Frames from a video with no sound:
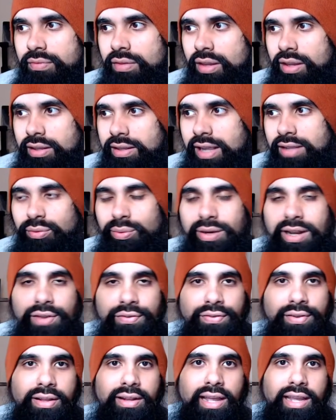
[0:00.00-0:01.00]
That's what I
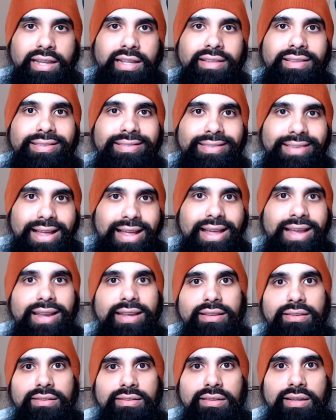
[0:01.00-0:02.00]
feel like. It's
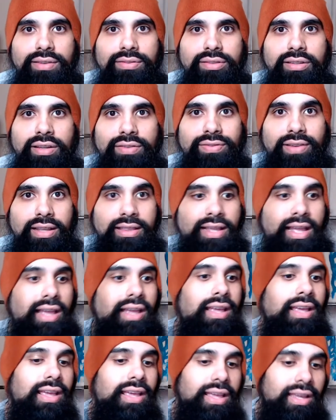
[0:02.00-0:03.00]
signs of stuff like
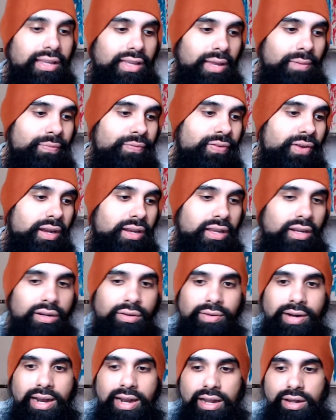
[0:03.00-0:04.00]
that. Keep fucking
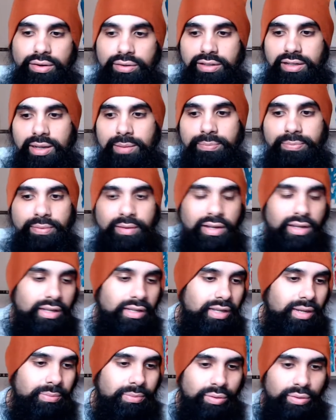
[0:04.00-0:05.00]
around. Keep.
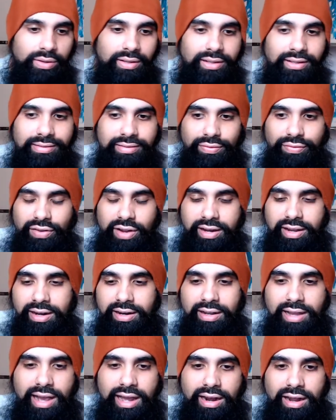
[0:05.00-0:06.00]
Keep doing these fucking
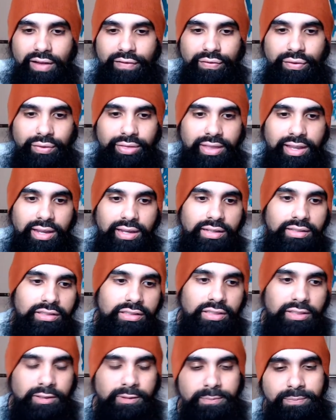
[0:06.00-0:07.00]
god-awful
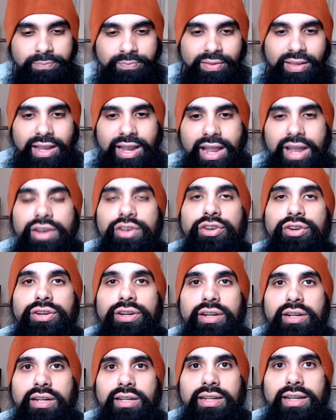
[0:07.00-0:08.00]
things, and you're
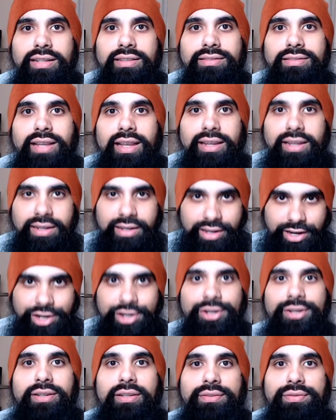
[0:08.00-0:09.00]
going to get taken
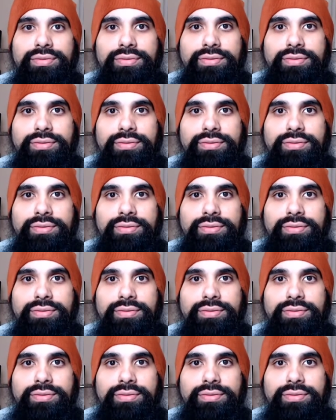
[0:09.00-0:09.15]
care of.